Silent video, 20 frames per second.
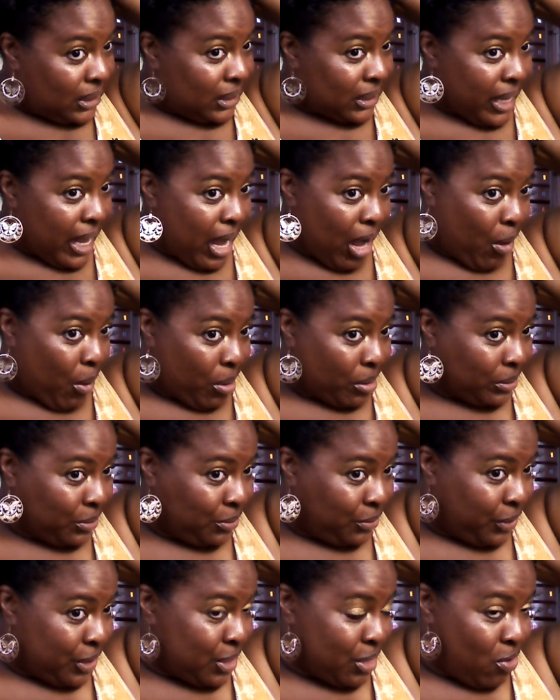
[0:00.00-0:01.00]
So,
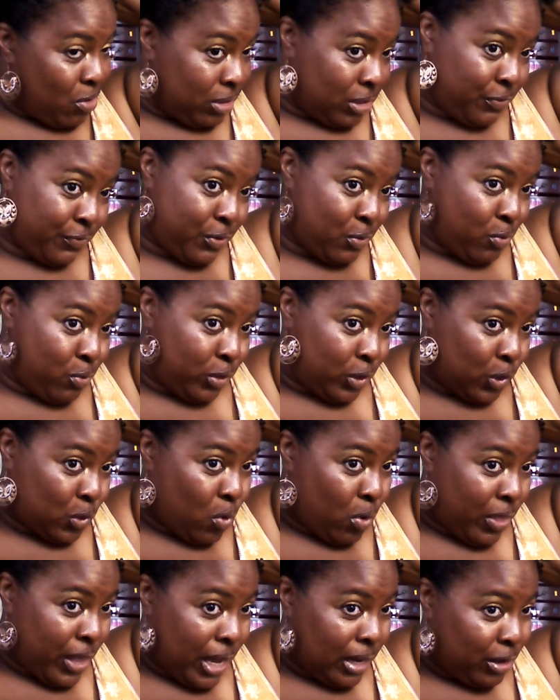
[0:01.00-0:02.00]
for those of you who
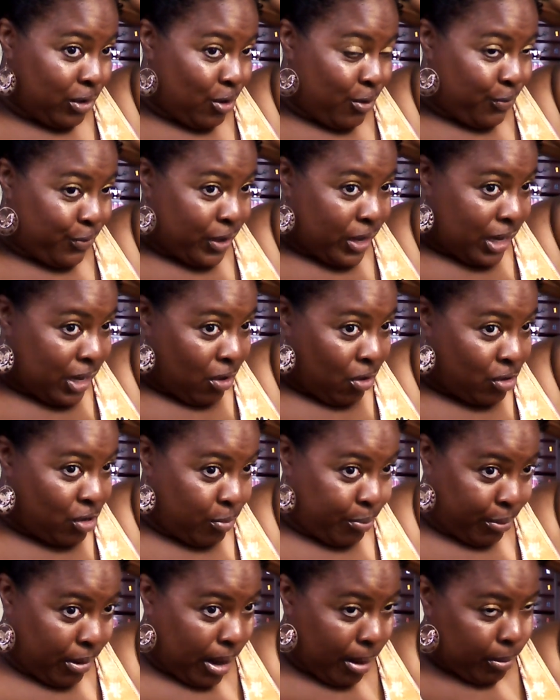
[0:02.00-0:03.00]
saw that little video,
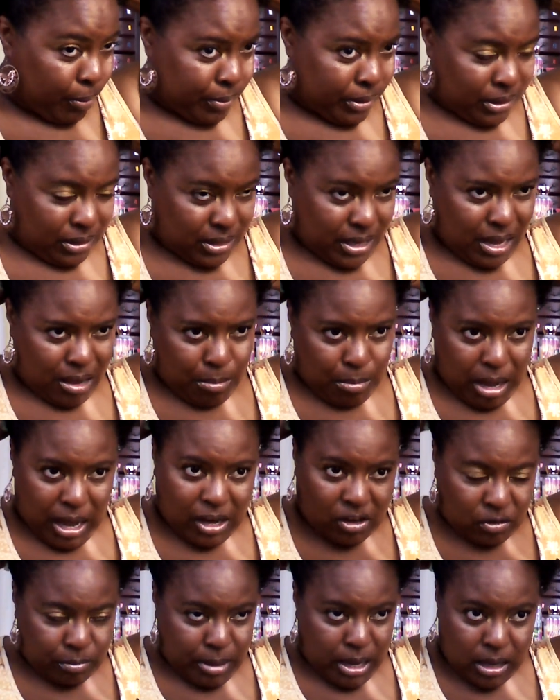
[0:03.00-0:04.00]
you're probably saying,
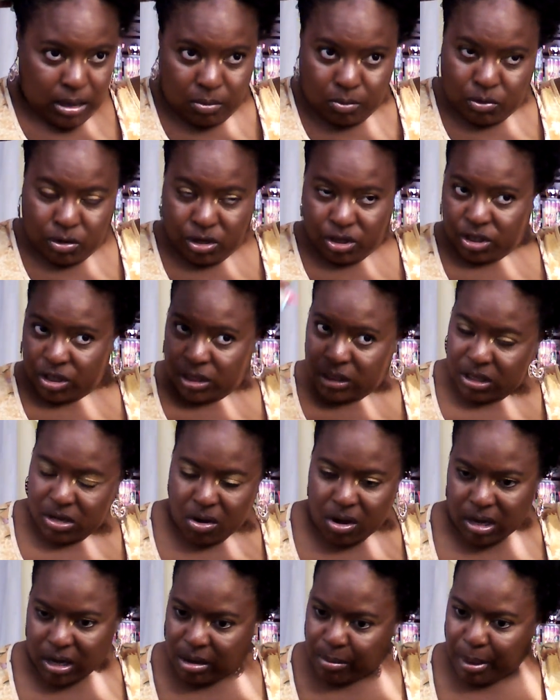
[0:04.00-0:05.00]
matchmaking, what is she
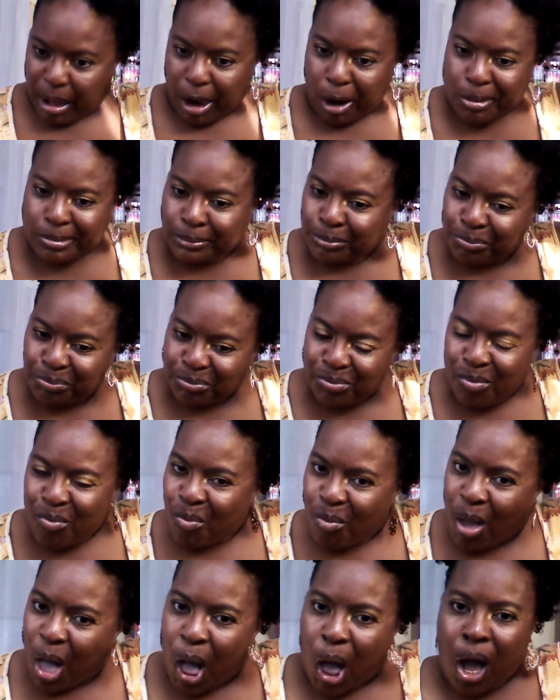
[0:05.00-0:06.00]
talking about?
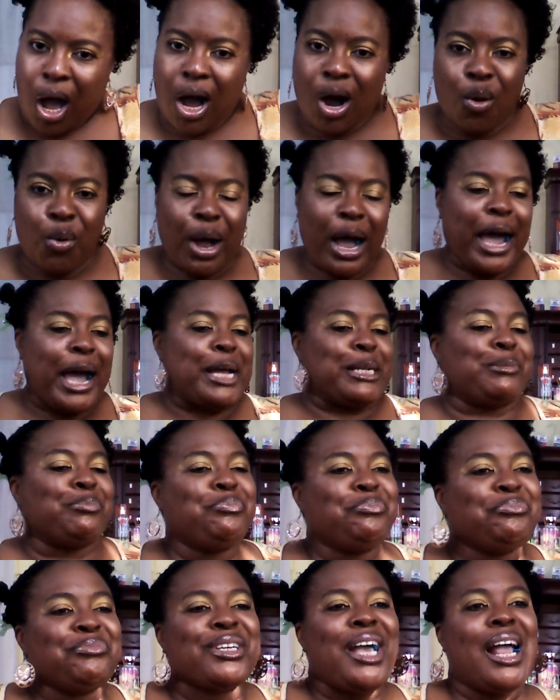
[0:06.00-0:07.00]
Okay,
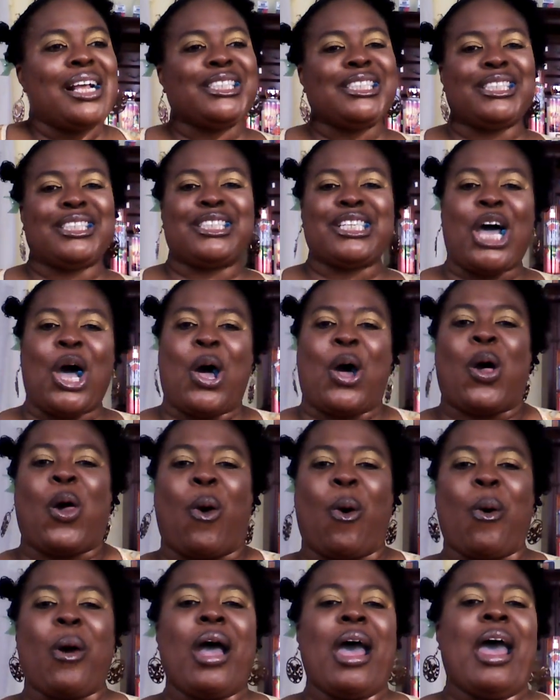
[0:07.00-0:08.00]

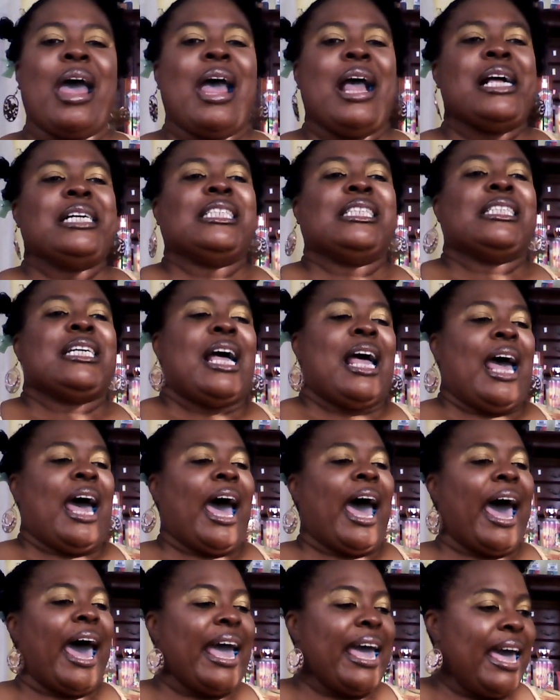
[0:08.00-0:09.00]
so
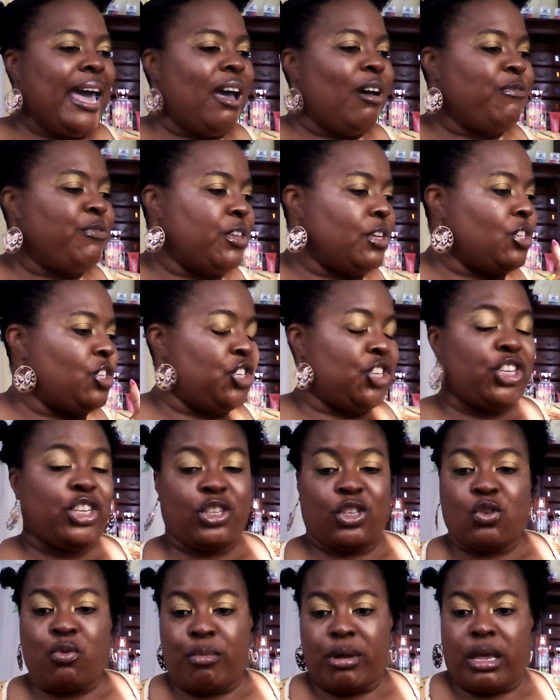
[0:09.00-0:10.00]
I have this
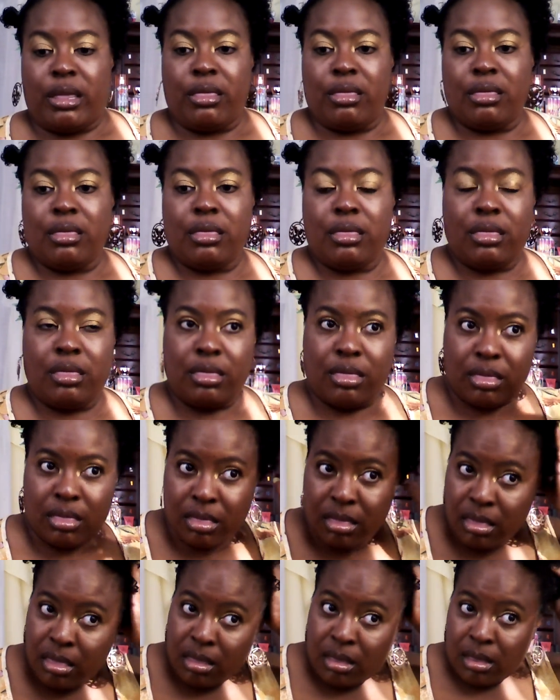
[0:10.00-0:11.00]
gentleman
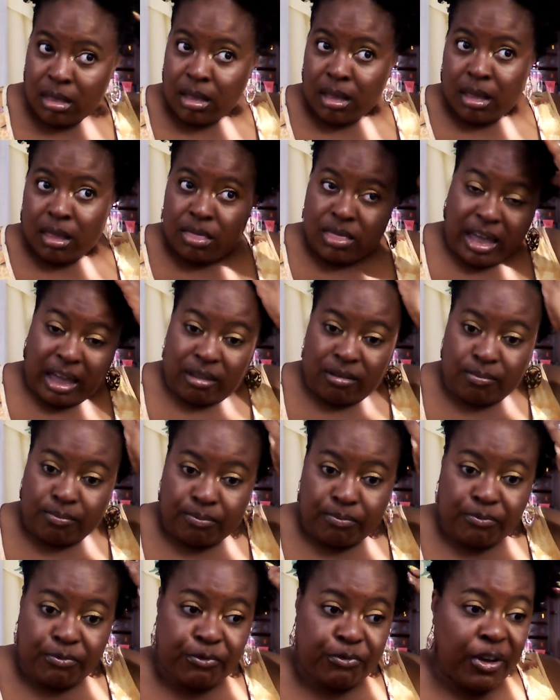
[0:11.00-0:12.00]
that
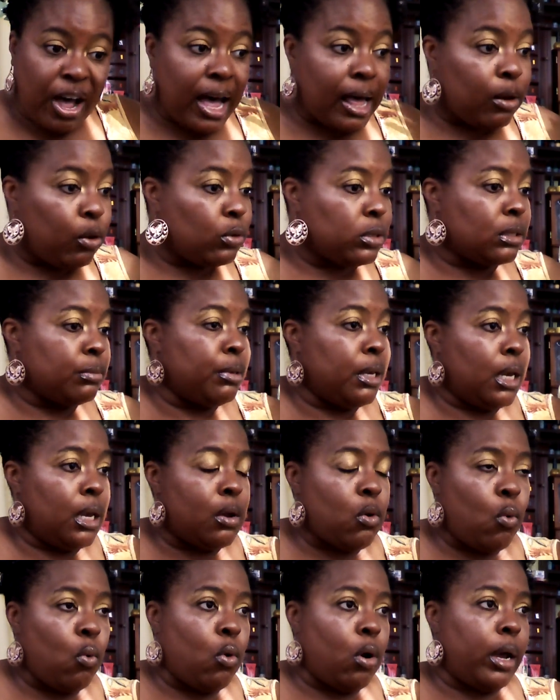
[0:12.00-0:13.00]
follows
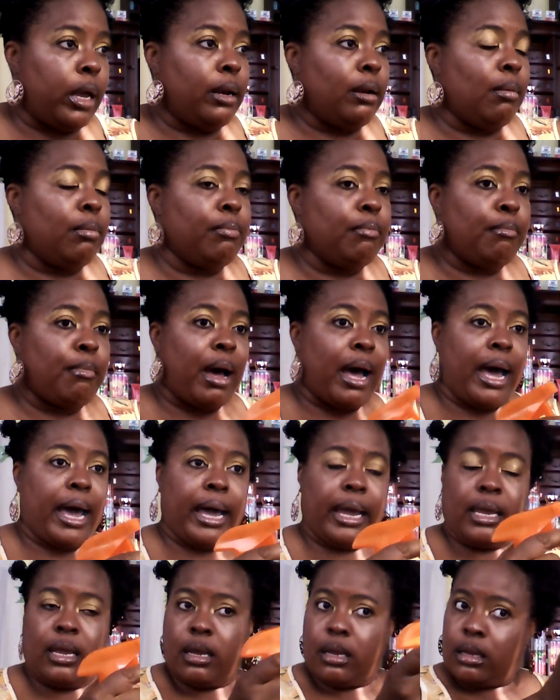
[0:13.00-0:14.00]
me on
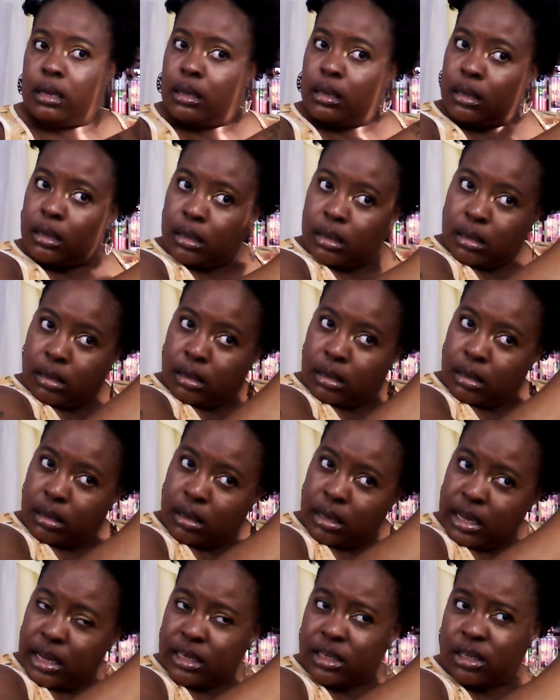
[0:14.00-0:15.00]
my
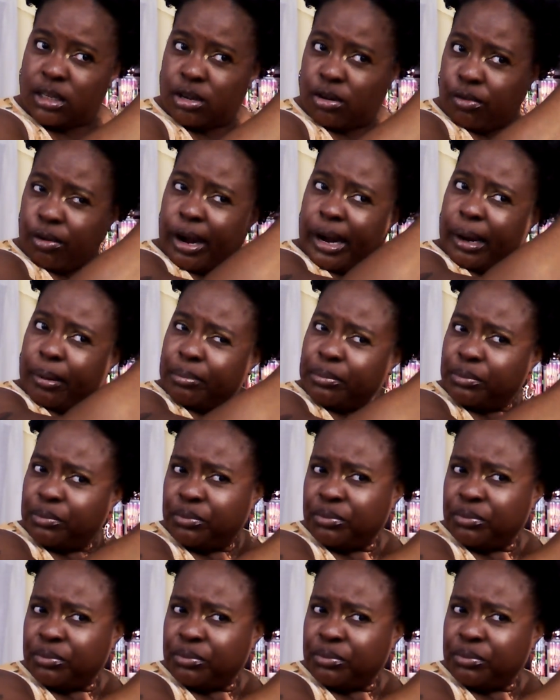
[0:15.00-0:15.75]
Instagram.